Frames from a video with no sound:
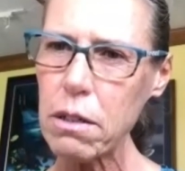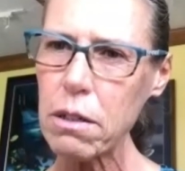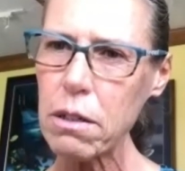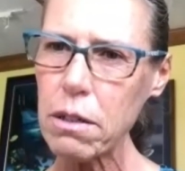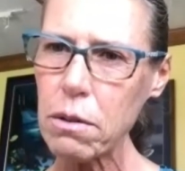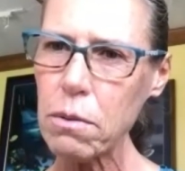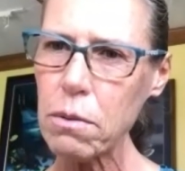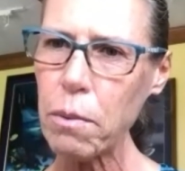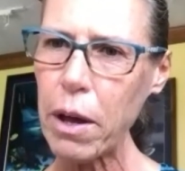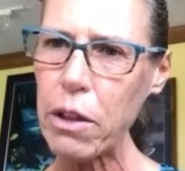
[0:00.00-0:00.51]

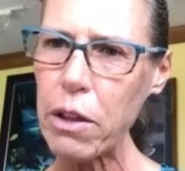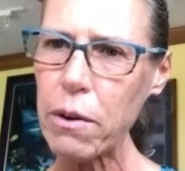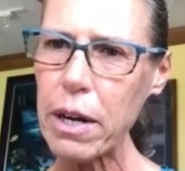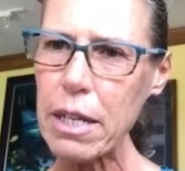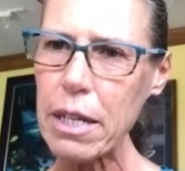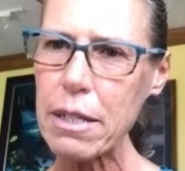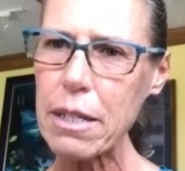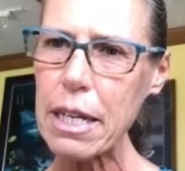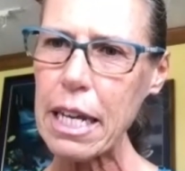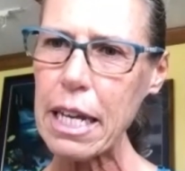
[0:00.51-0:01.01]
whether
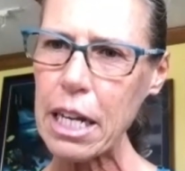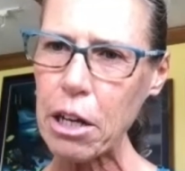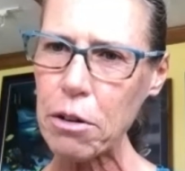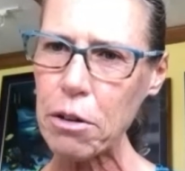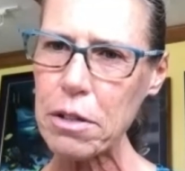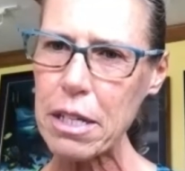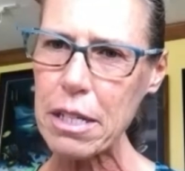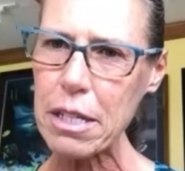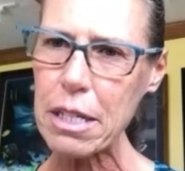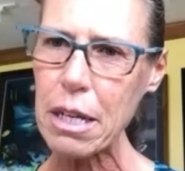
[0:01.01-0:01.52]
it's an
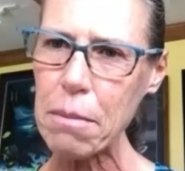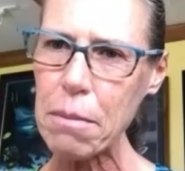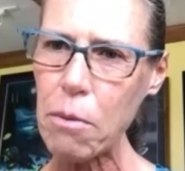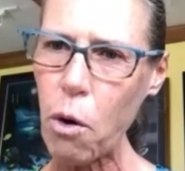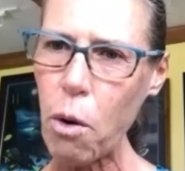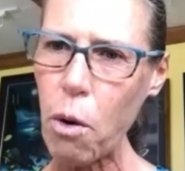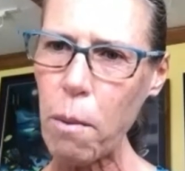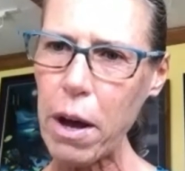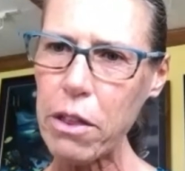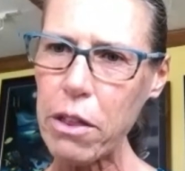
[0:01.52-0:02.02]
ecosystem
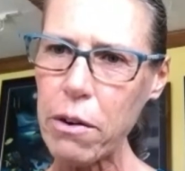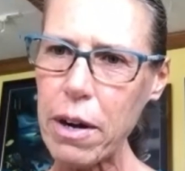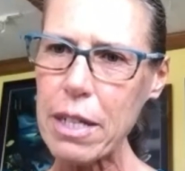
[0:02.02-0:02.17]
or whether